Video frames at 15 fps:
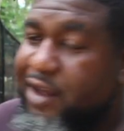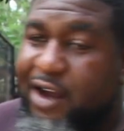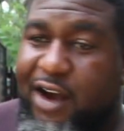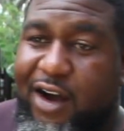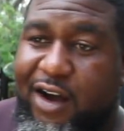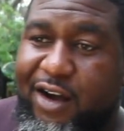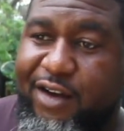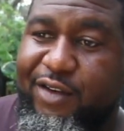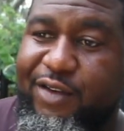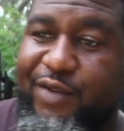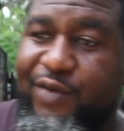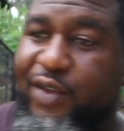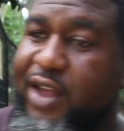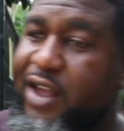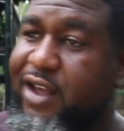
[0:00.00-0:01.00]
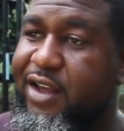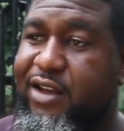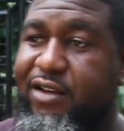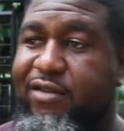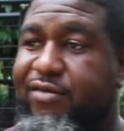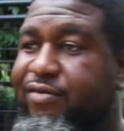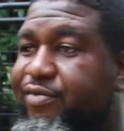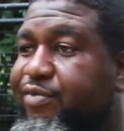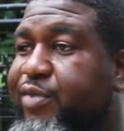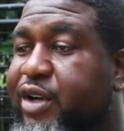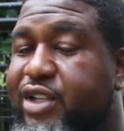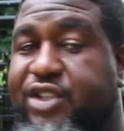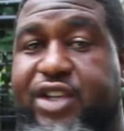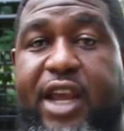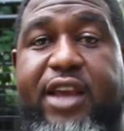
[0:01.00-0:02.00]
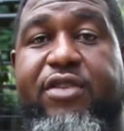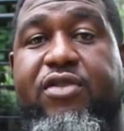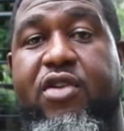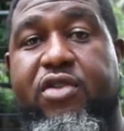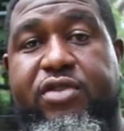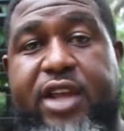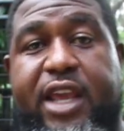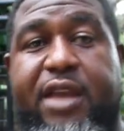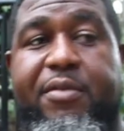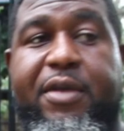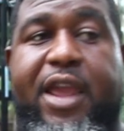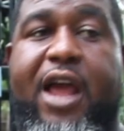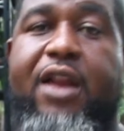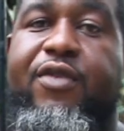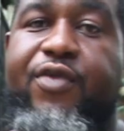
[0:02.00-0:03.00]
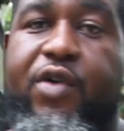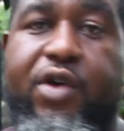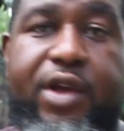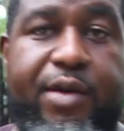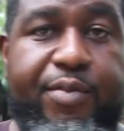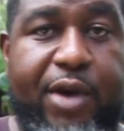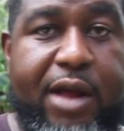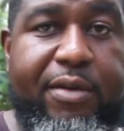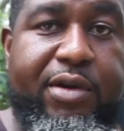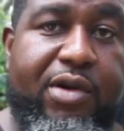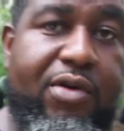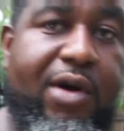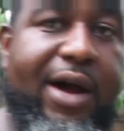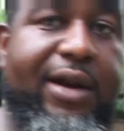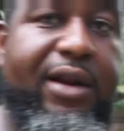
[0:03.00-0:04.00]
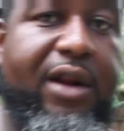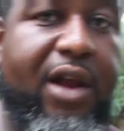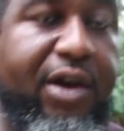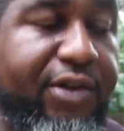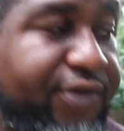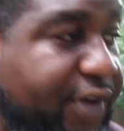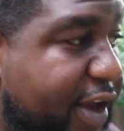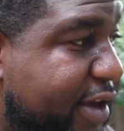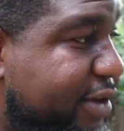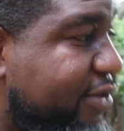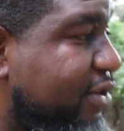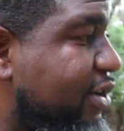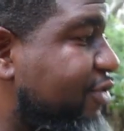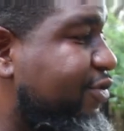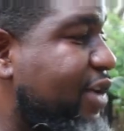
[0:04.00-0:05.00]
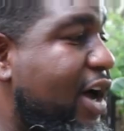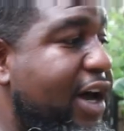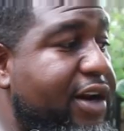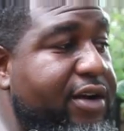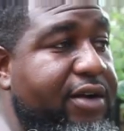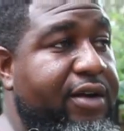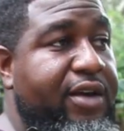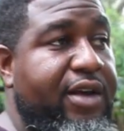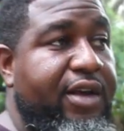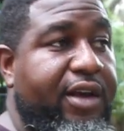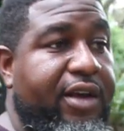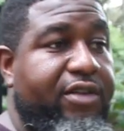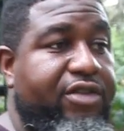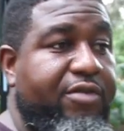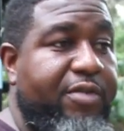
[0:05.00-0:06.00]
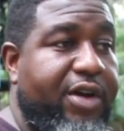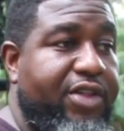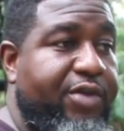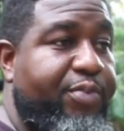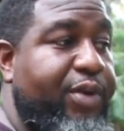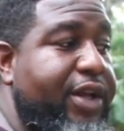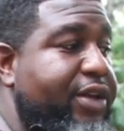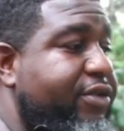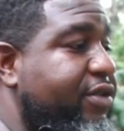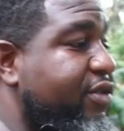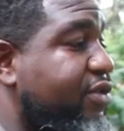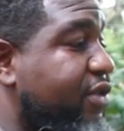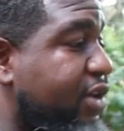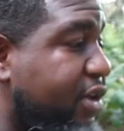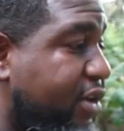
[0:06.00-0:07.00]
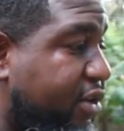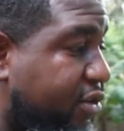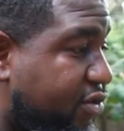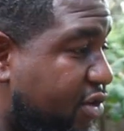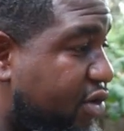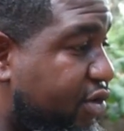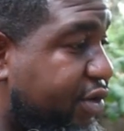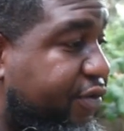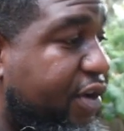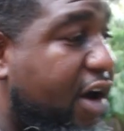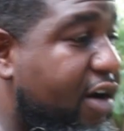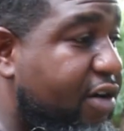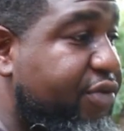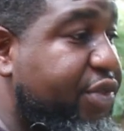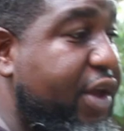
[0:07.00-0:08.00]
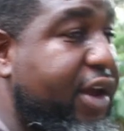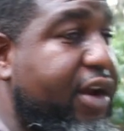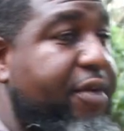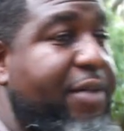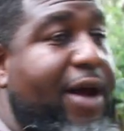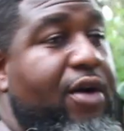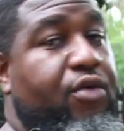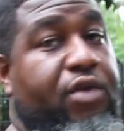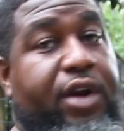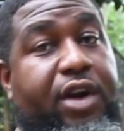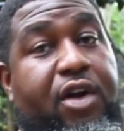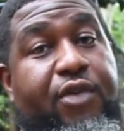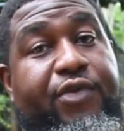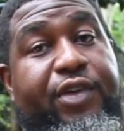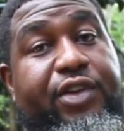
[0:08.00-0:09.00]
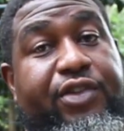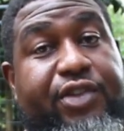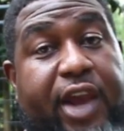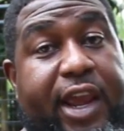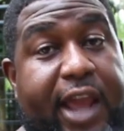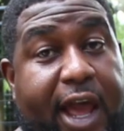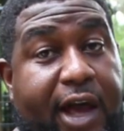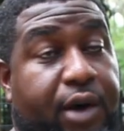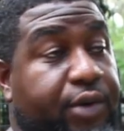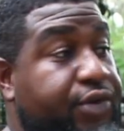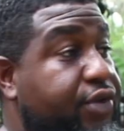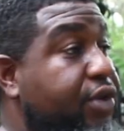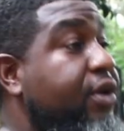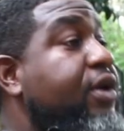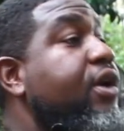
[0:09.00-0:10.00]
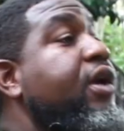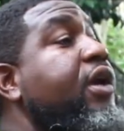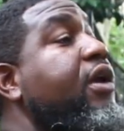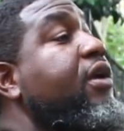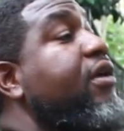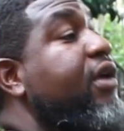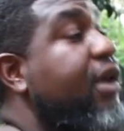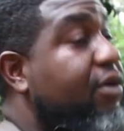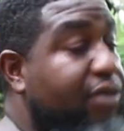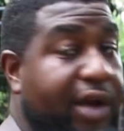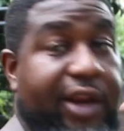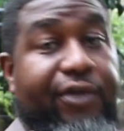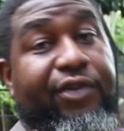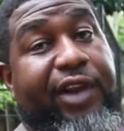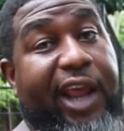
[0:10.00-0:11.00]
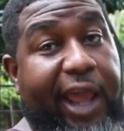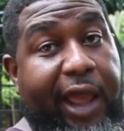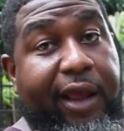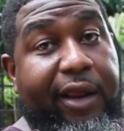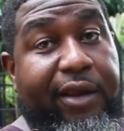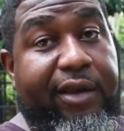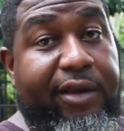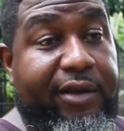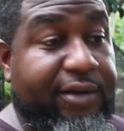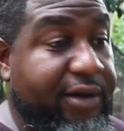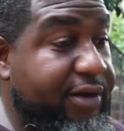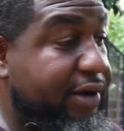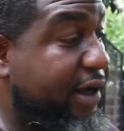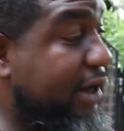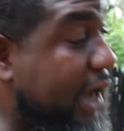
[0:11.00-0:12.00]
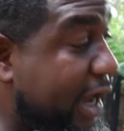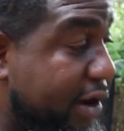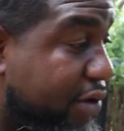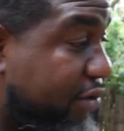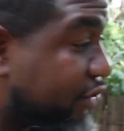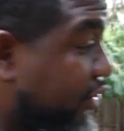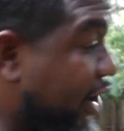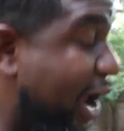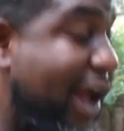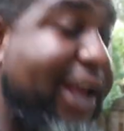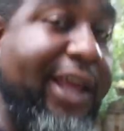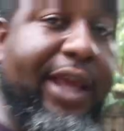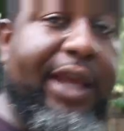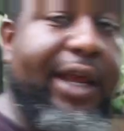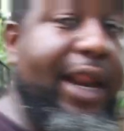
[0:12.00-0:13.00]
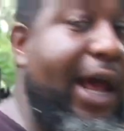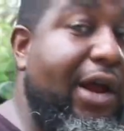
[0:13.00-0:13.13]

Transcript: Uh, but Jay is going to take him to California and probably go out to Las Vegas and Nevada and some other places. So if y'all thinking about running off in Jay house, get ready for that. Try again. I don't try again.